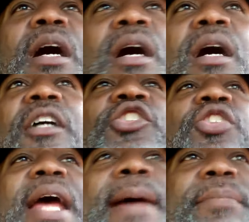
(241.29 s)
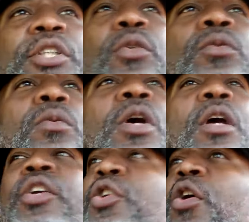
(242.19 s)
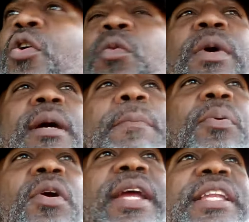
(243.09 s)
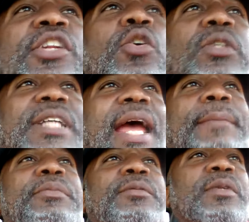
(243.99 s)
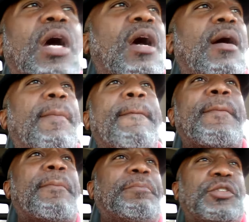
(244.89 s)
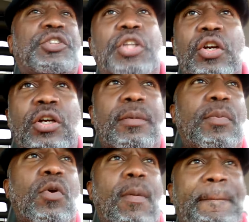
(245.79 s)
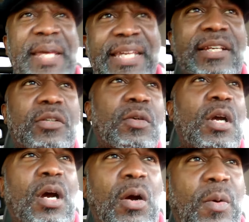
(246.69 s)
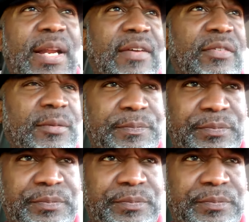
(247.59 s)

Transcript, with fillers: uh, trap to, you know, with a brand new type of uh, syrup or pill or whatever.